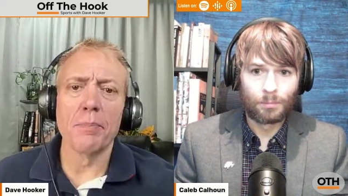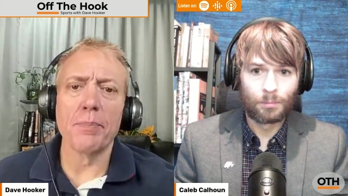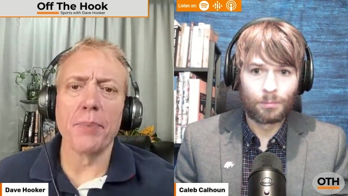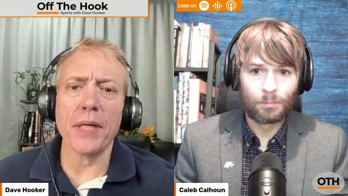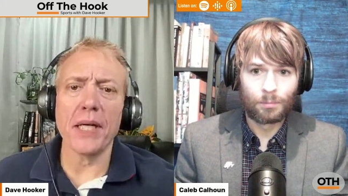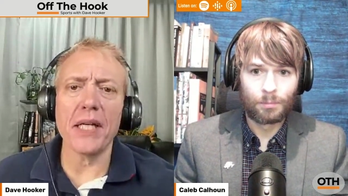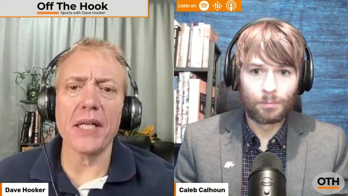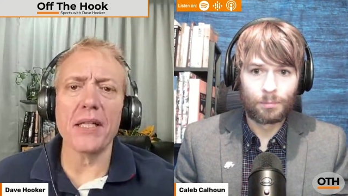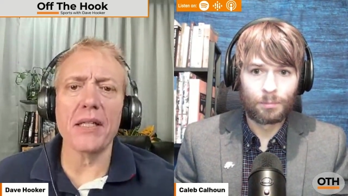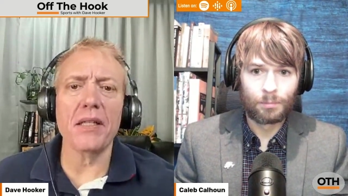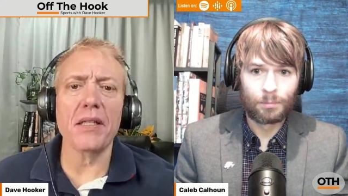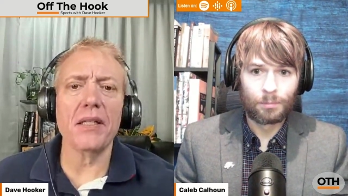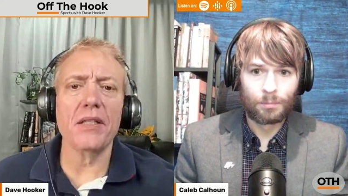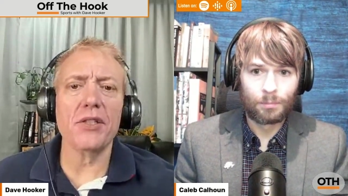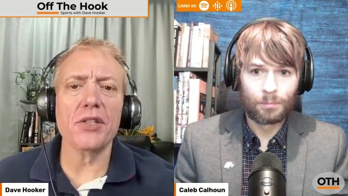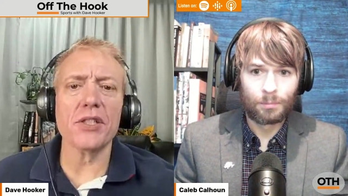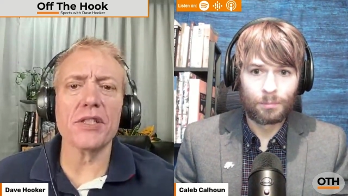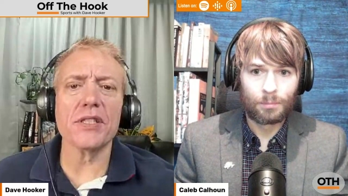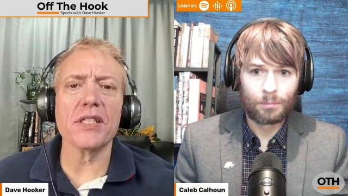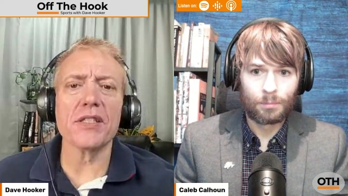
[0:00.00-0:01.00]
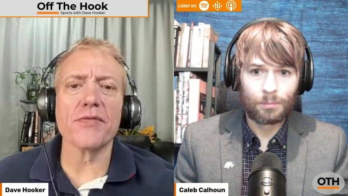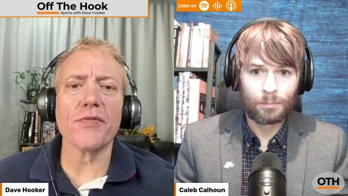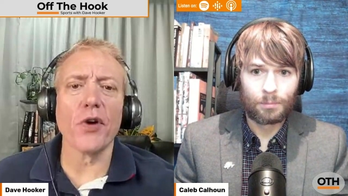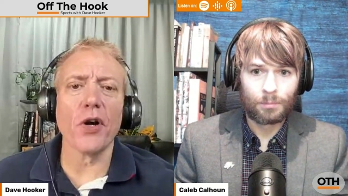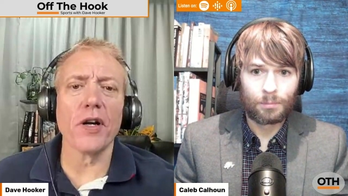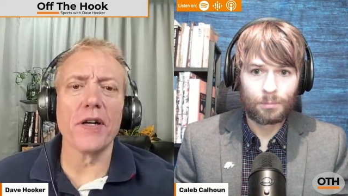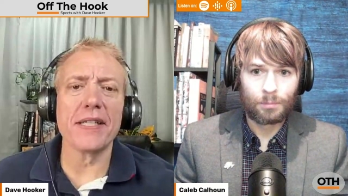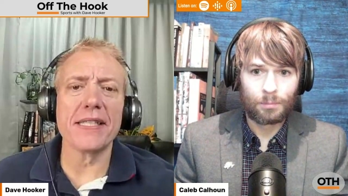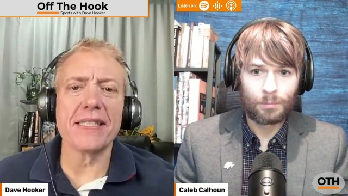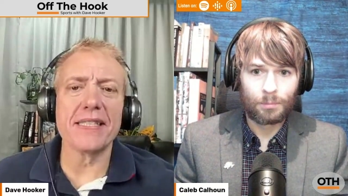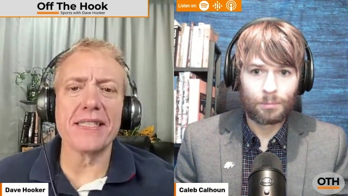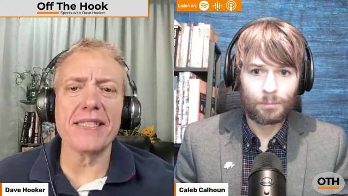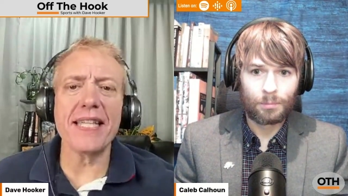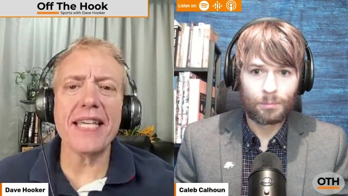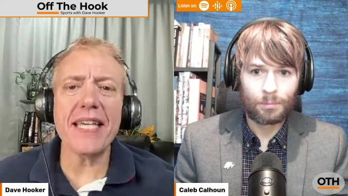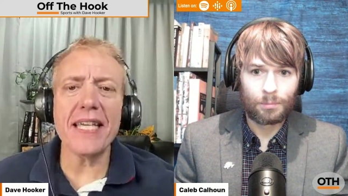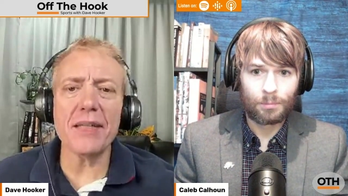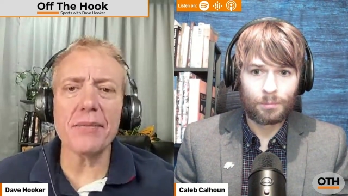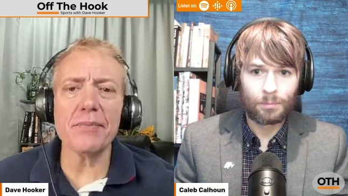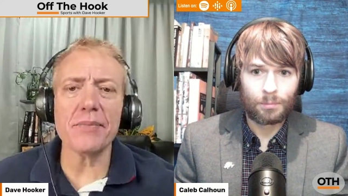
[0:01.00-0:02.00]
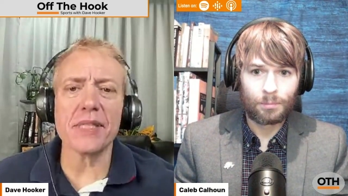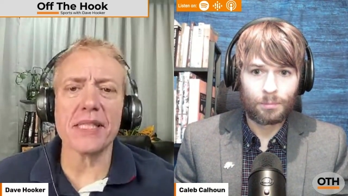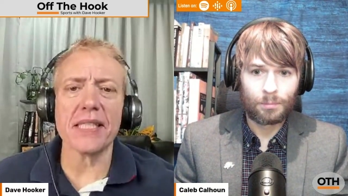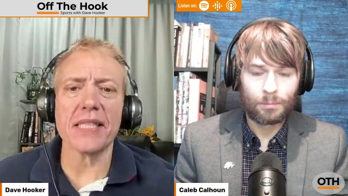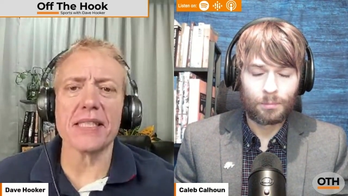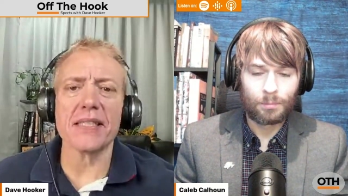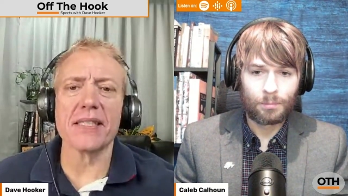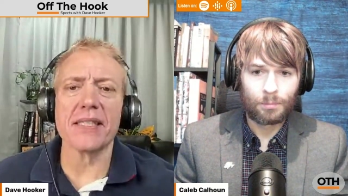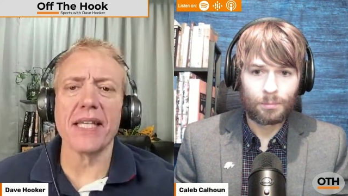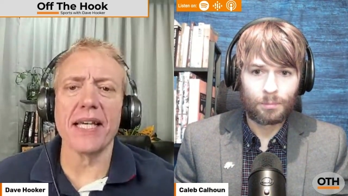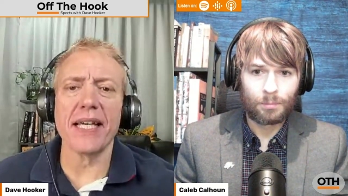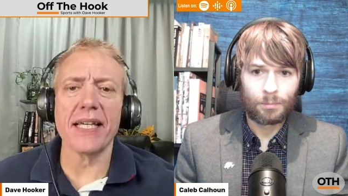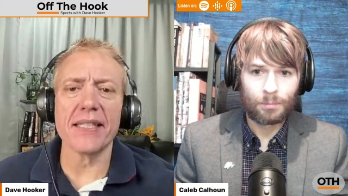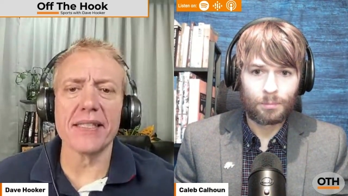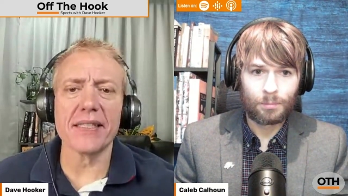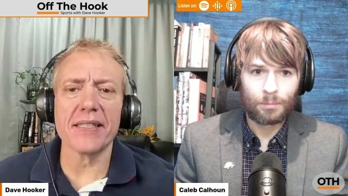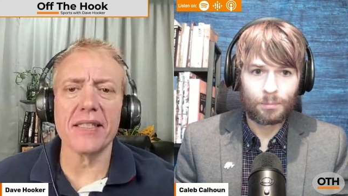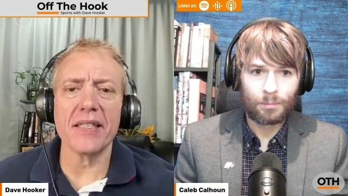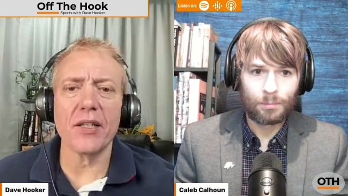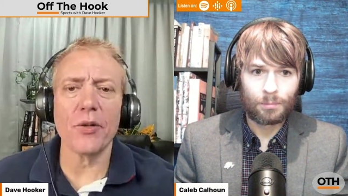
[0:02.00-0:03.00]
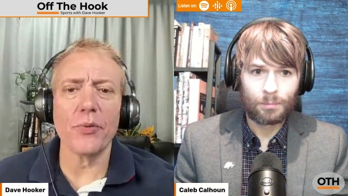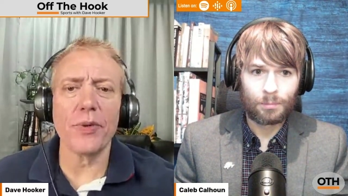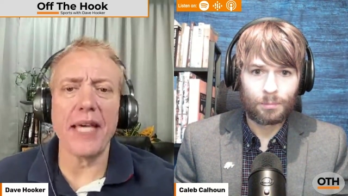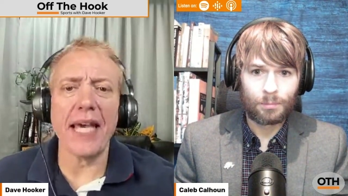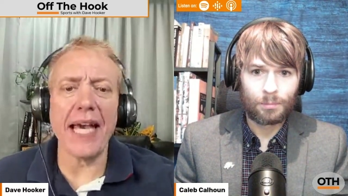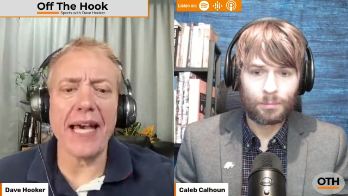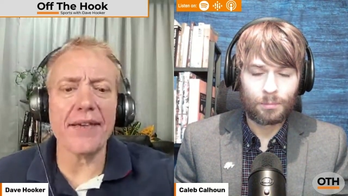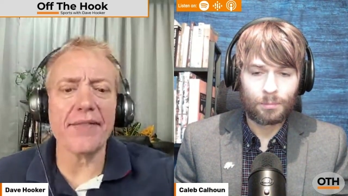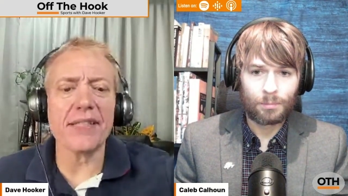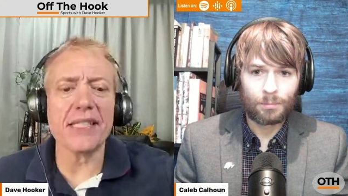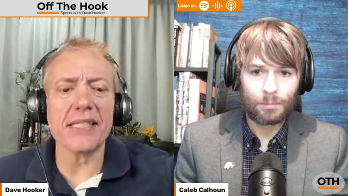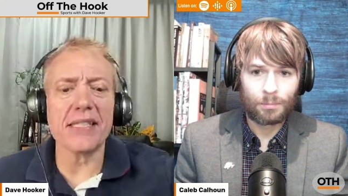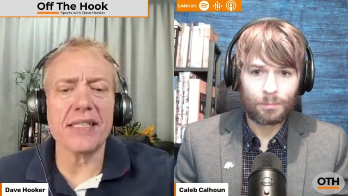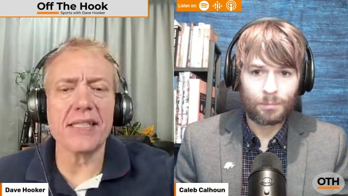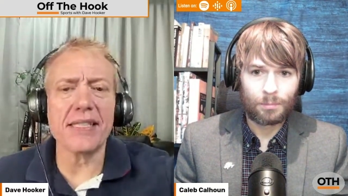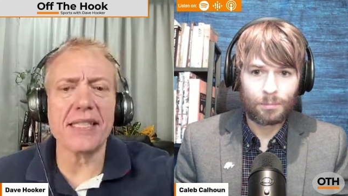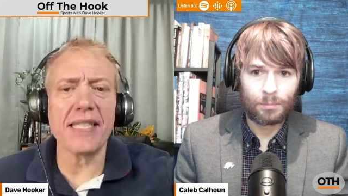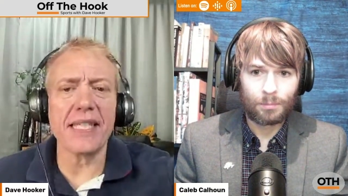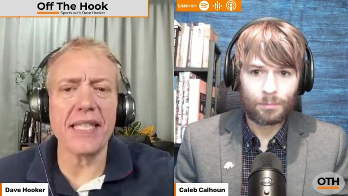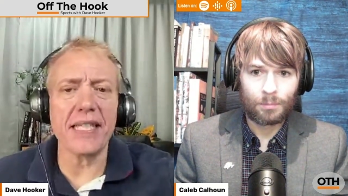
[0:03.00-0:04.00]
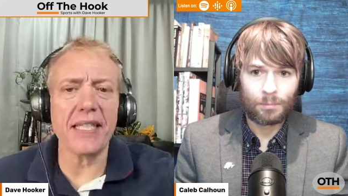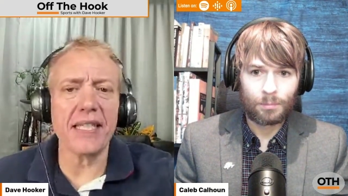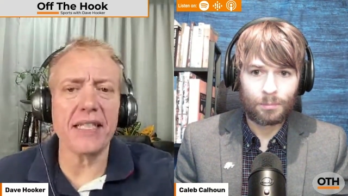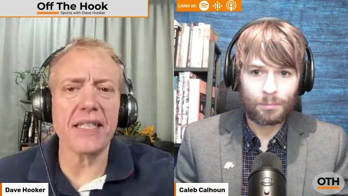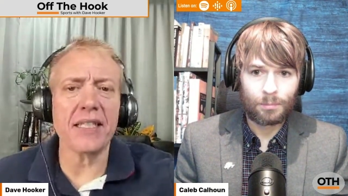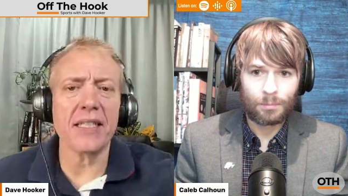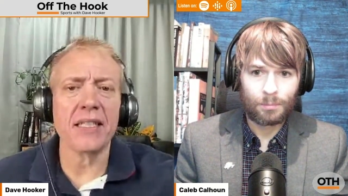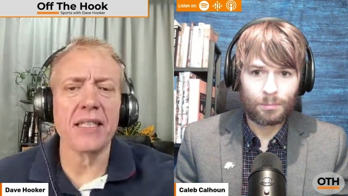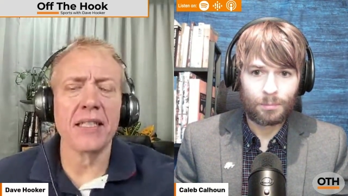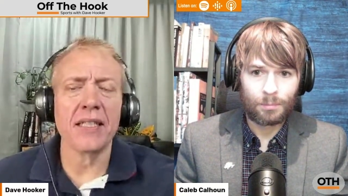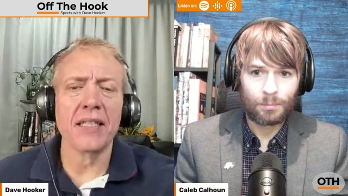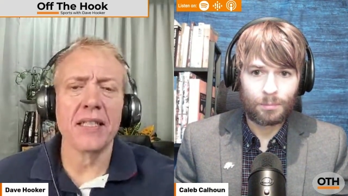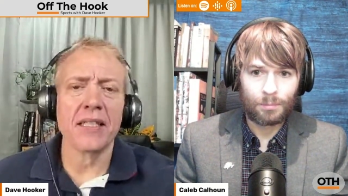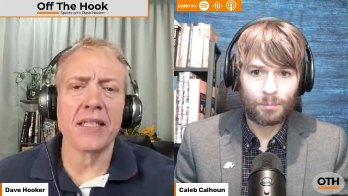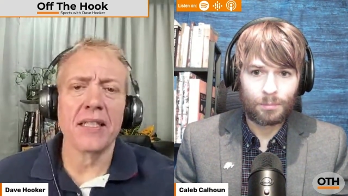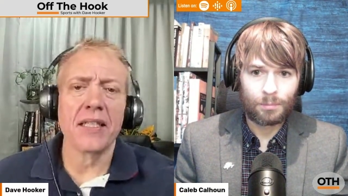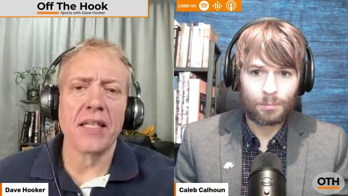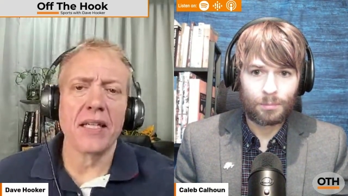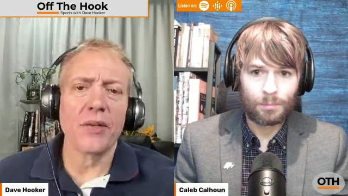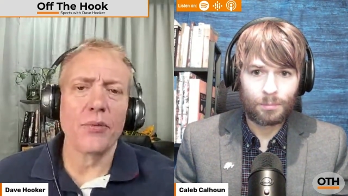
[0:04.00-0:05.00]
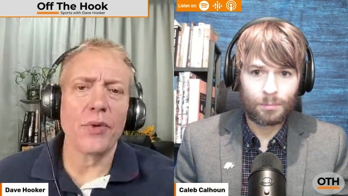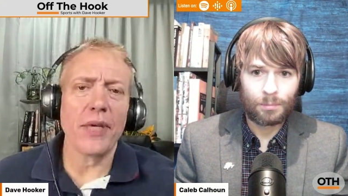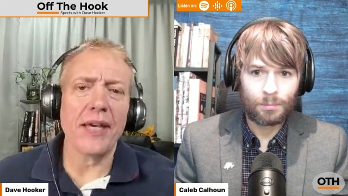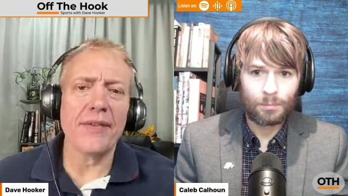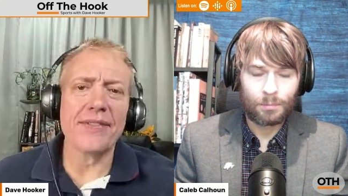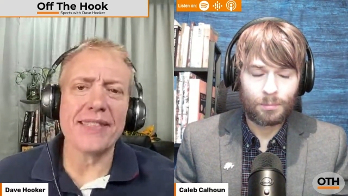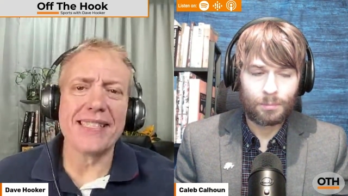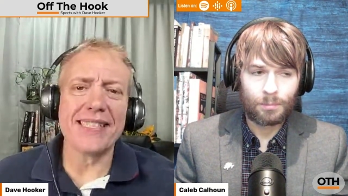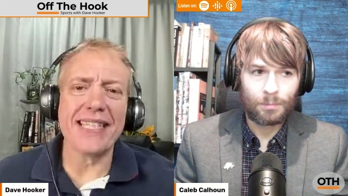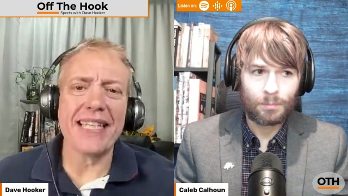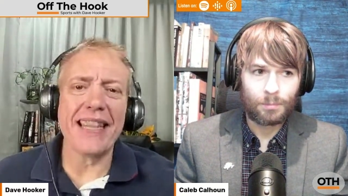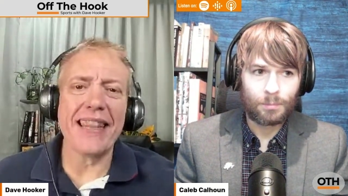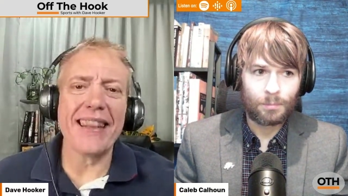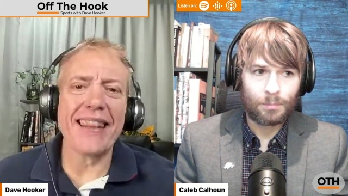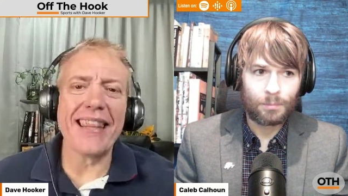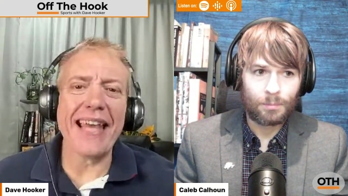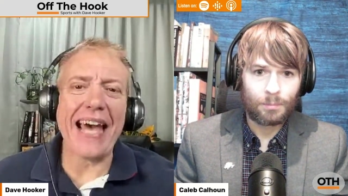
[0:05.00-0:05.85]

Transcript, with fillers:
Speaker 1: but just as far as team success, you know, we haven't seen we haven't seen